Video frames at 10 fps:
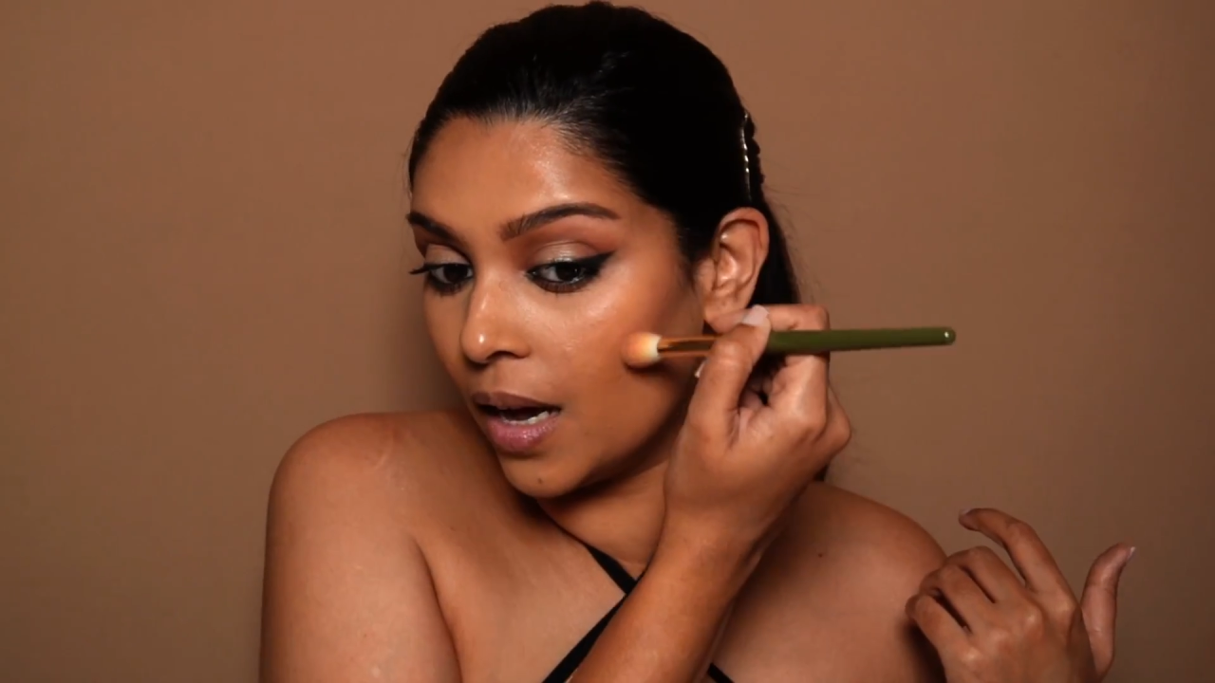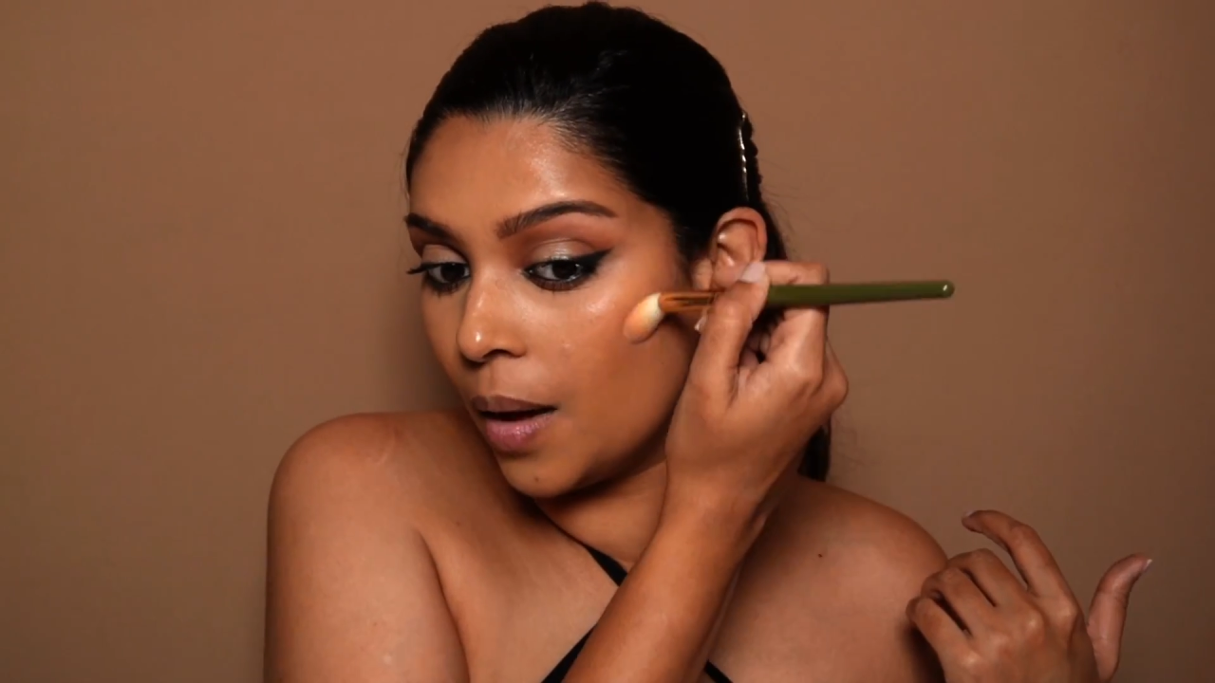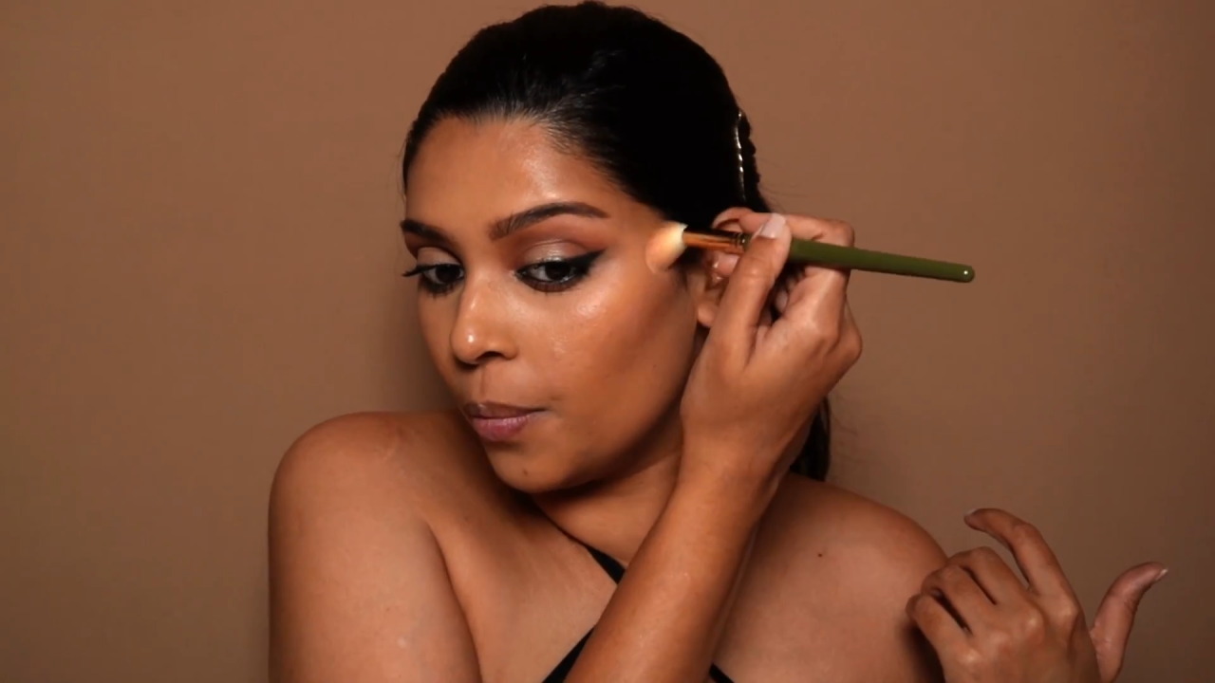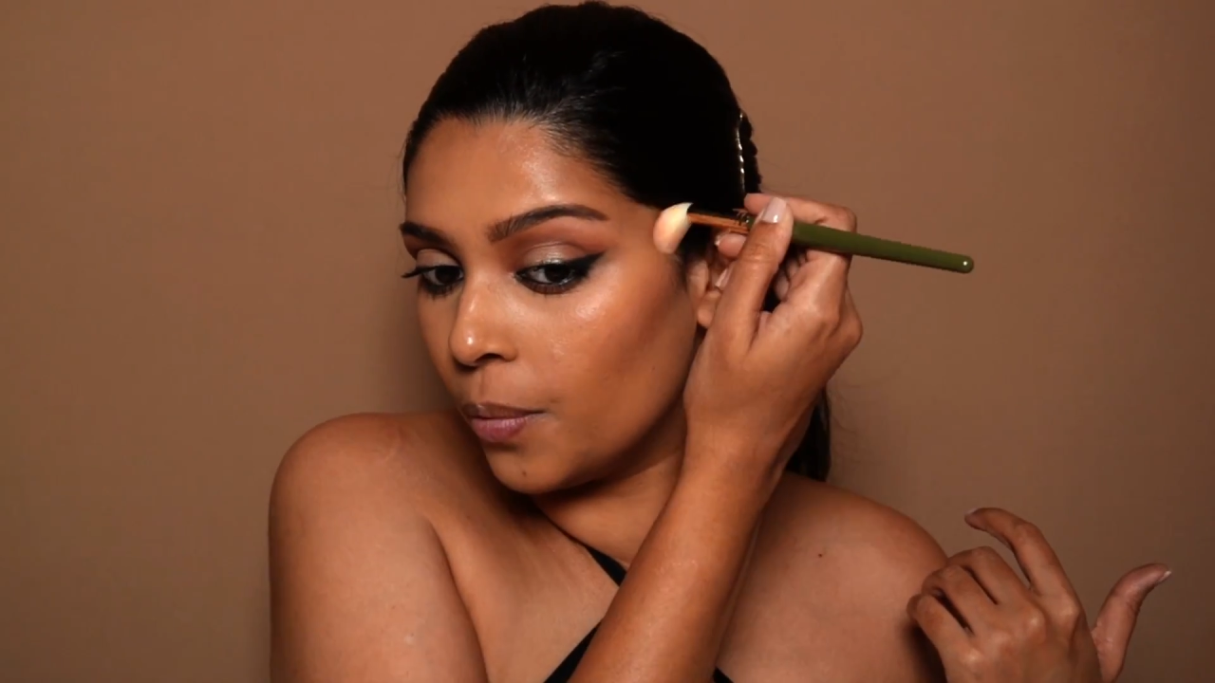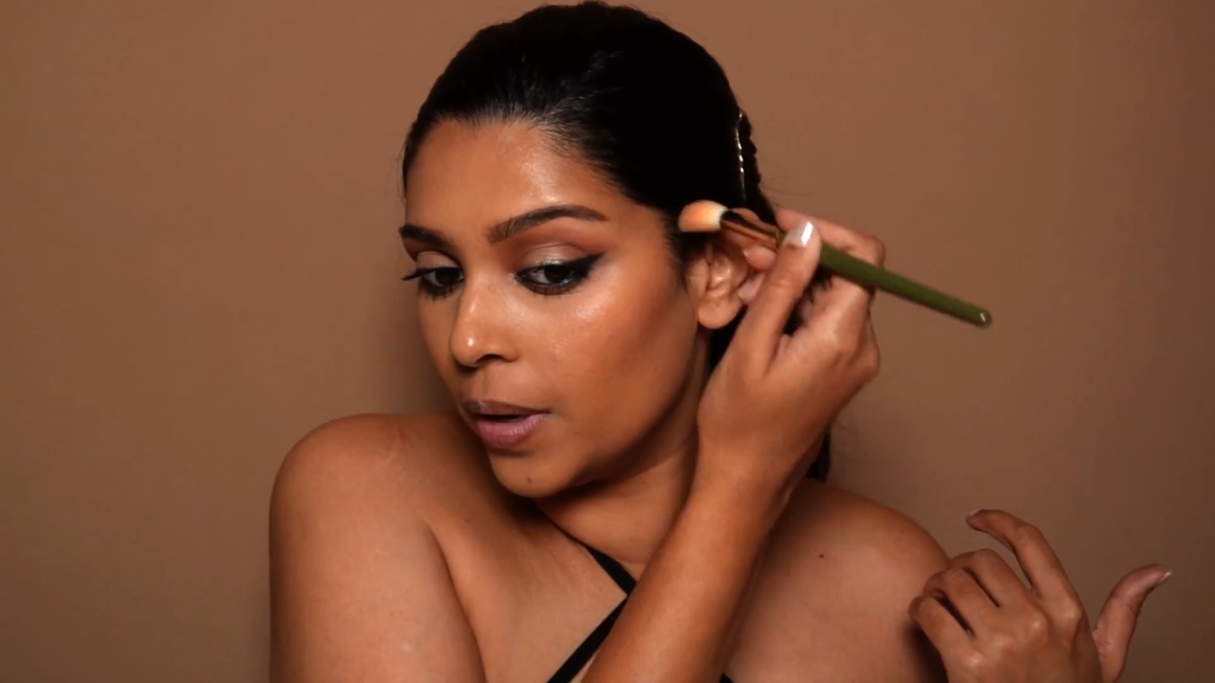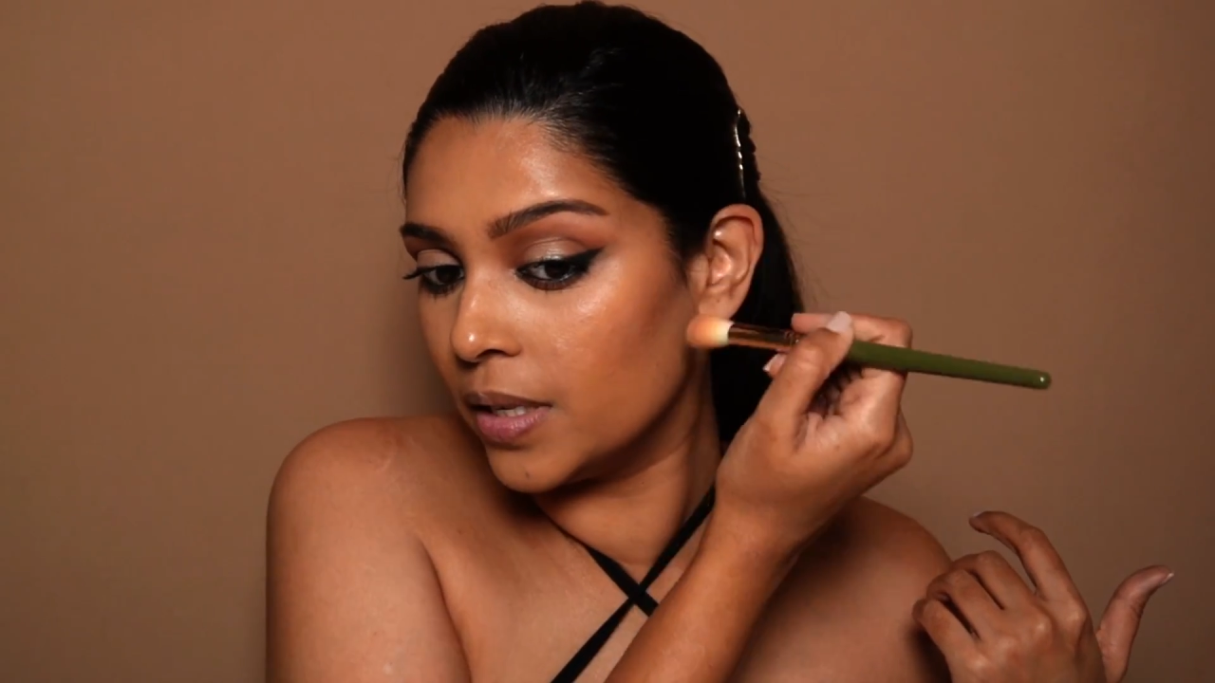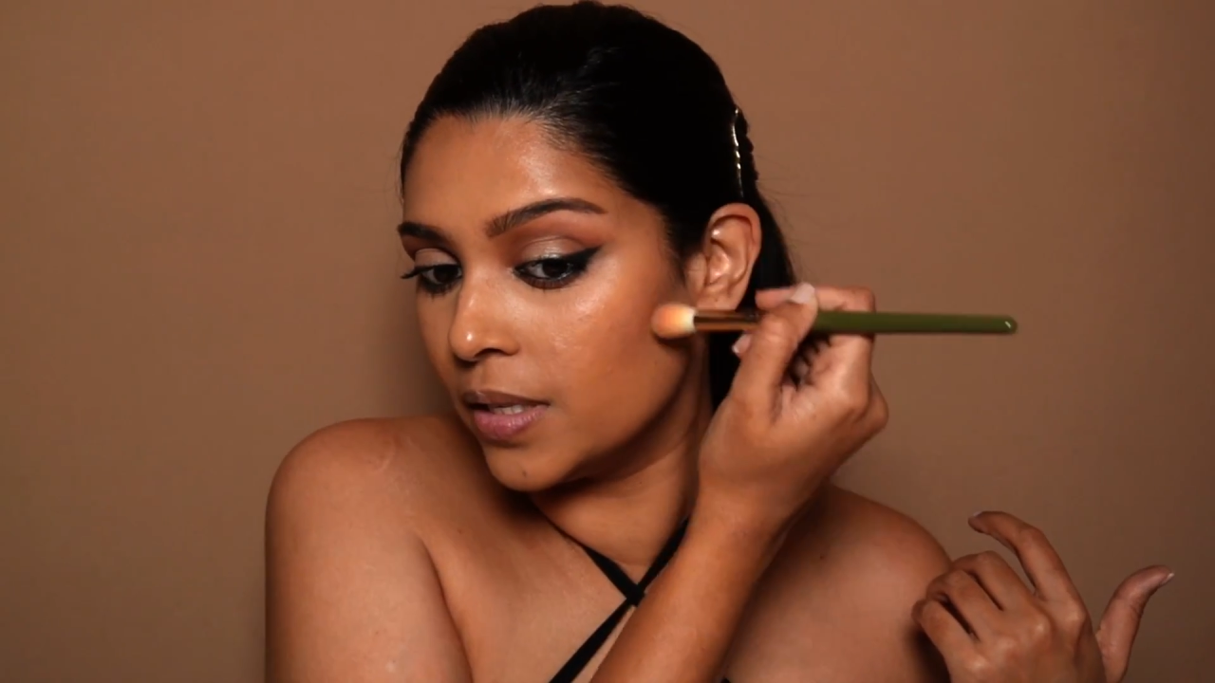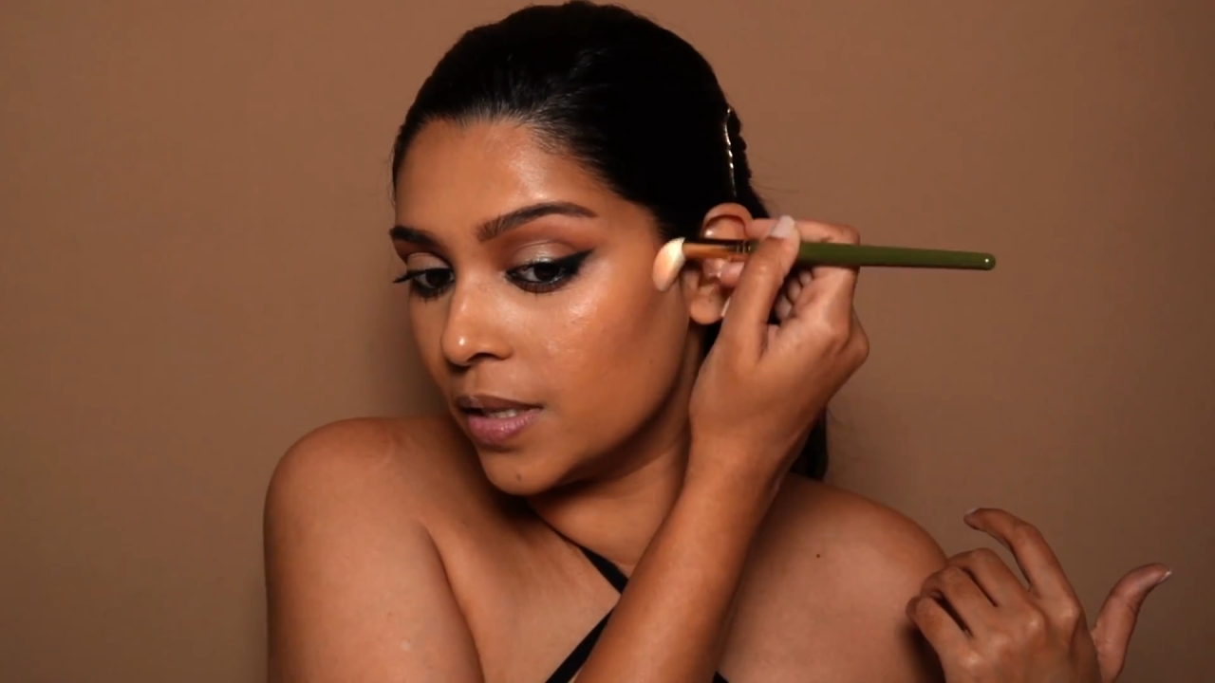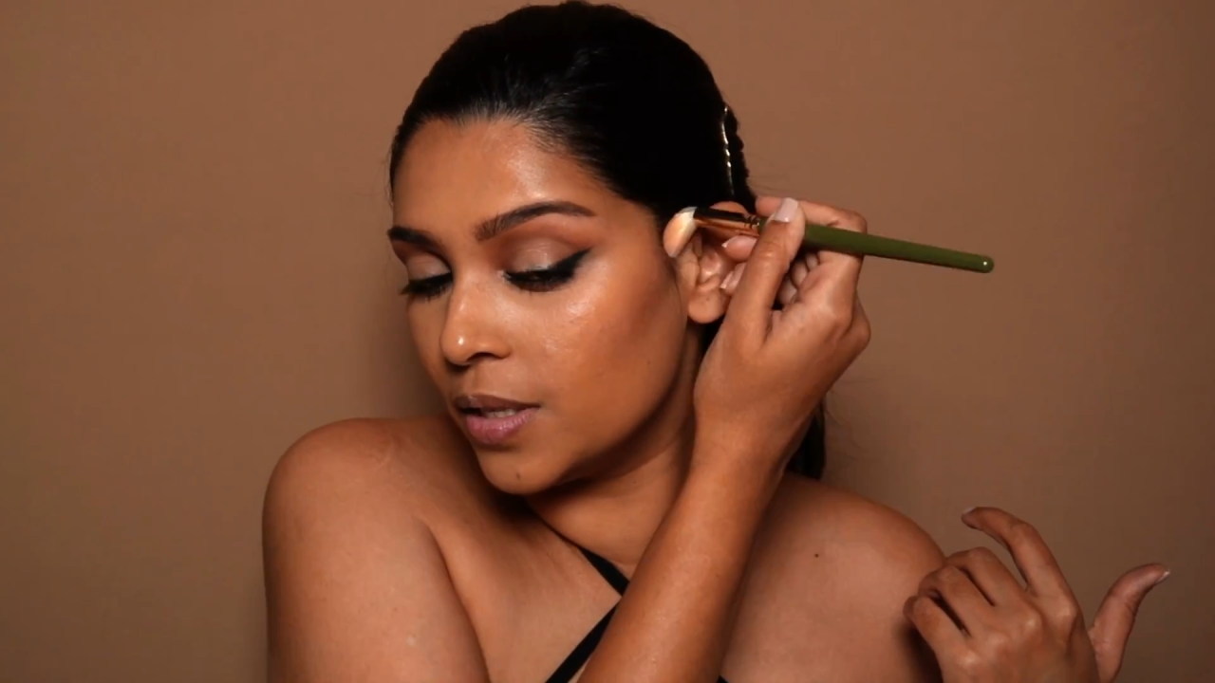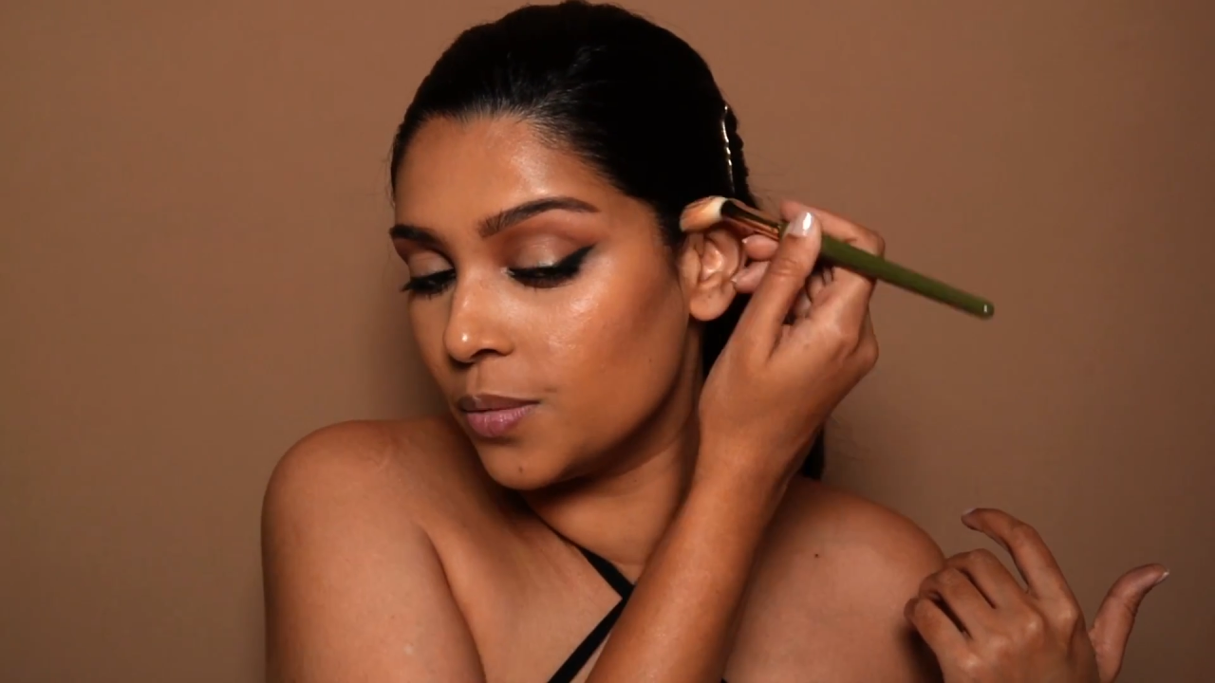
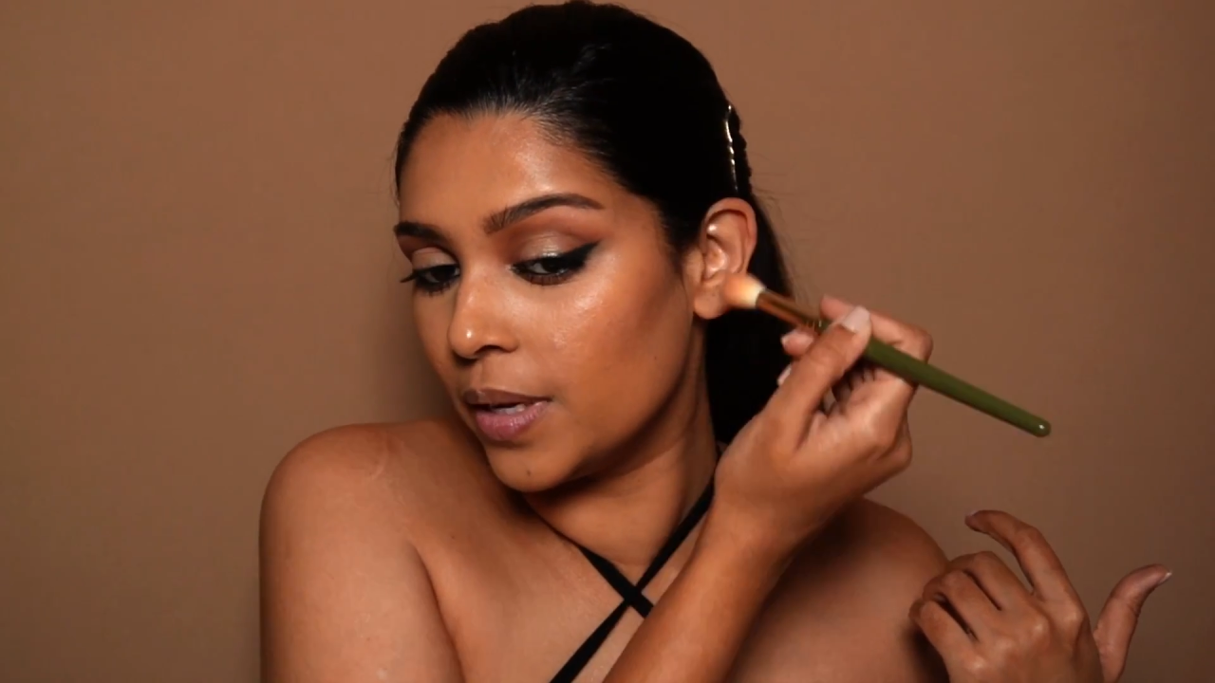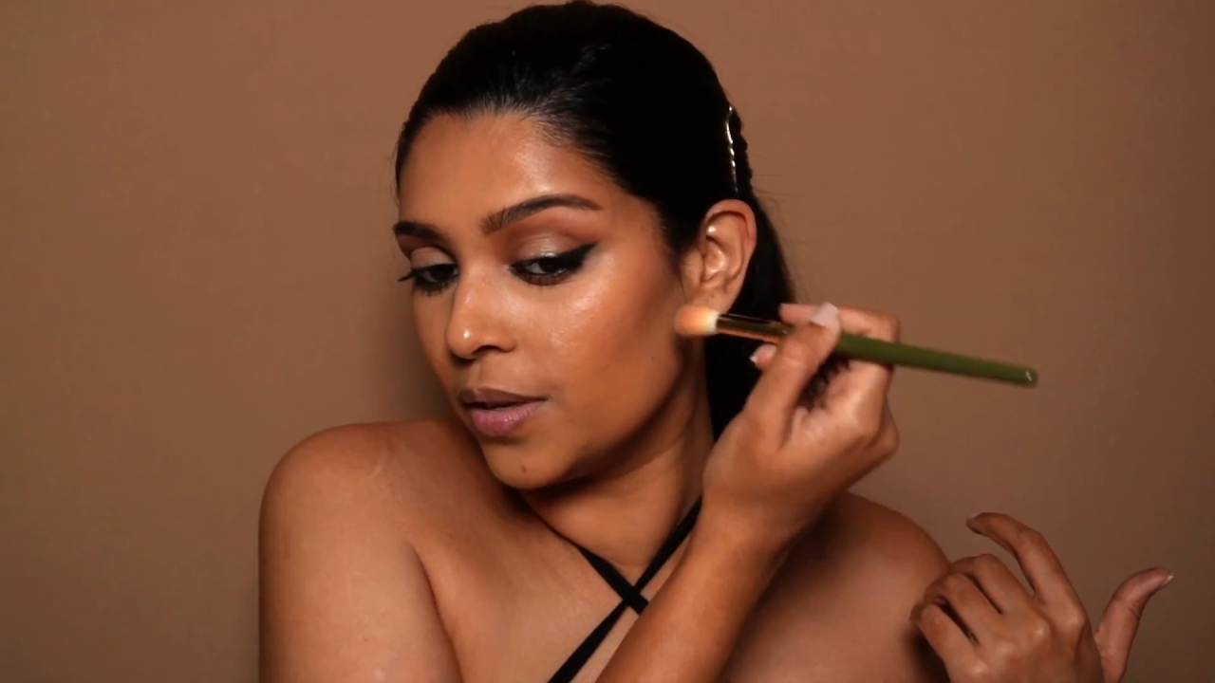upwards this way.